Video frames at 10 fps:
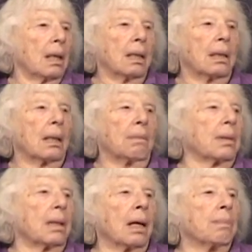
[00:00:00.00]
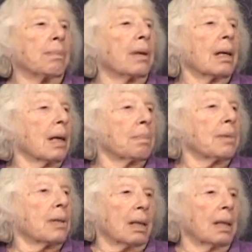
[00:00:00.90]
that they were not brought up
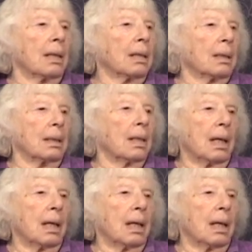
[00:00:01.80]
to kill,